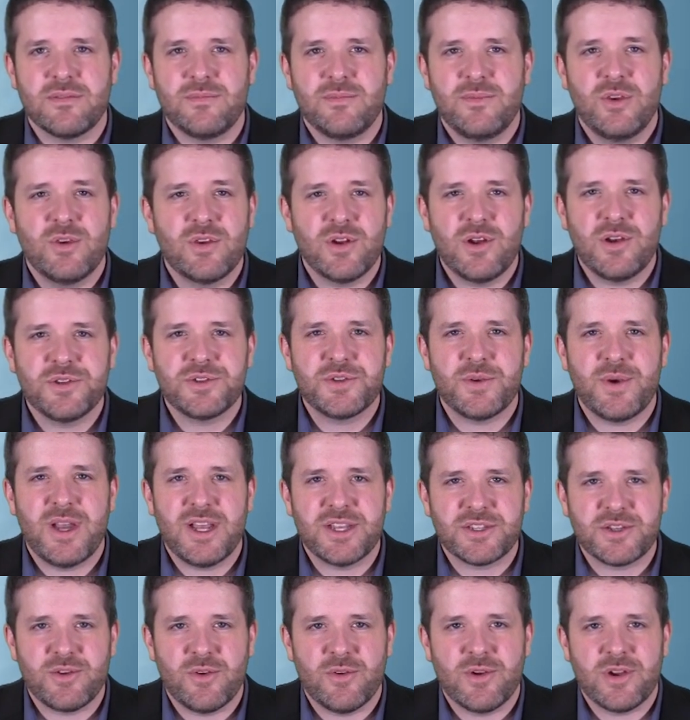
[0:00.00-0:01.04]
You can also
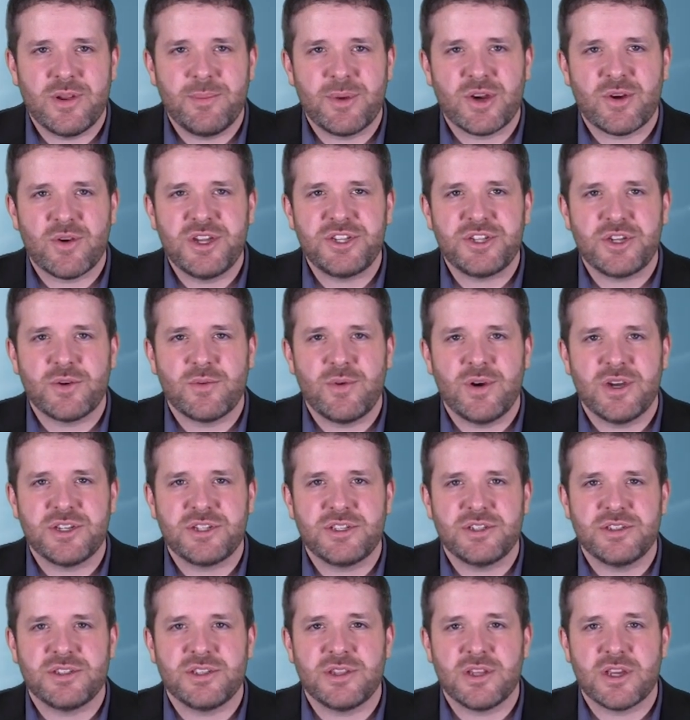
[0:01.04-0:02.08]
ask your own immigration
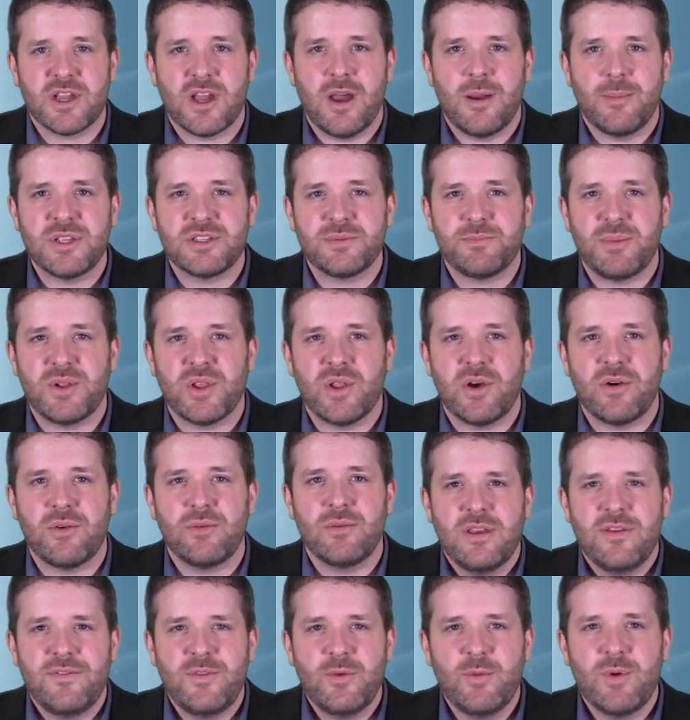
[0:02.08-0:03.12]
questions in the comments below.
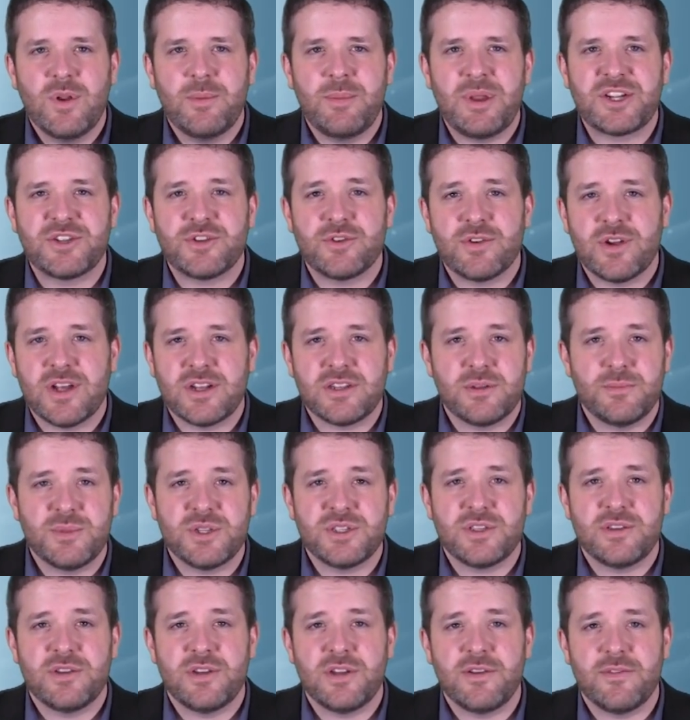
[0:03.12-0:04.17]
If you want to make sure not to
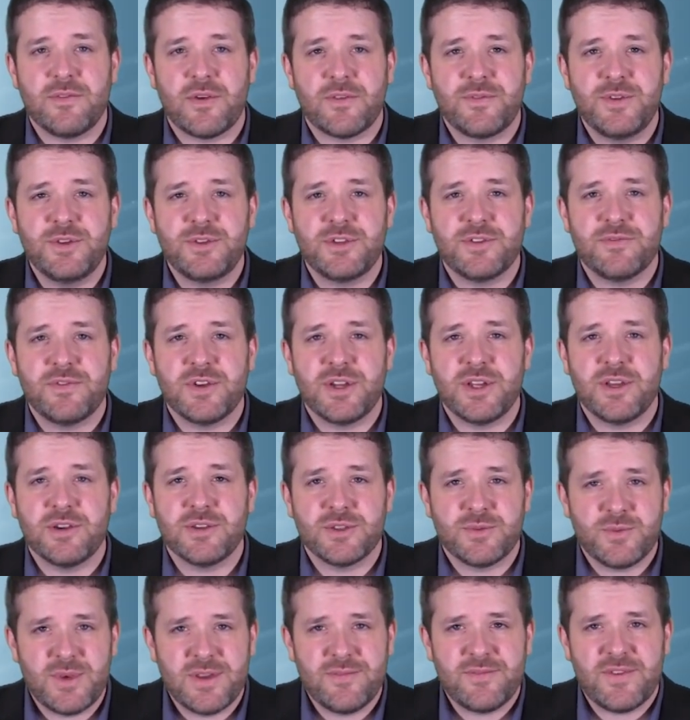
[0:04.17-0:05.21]
miss any of our future
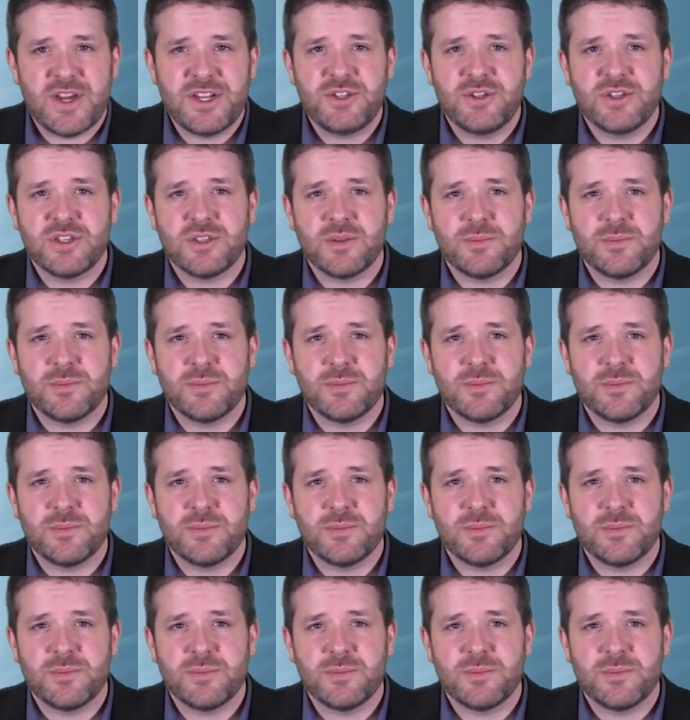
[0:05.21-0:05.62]
videos, we invite you to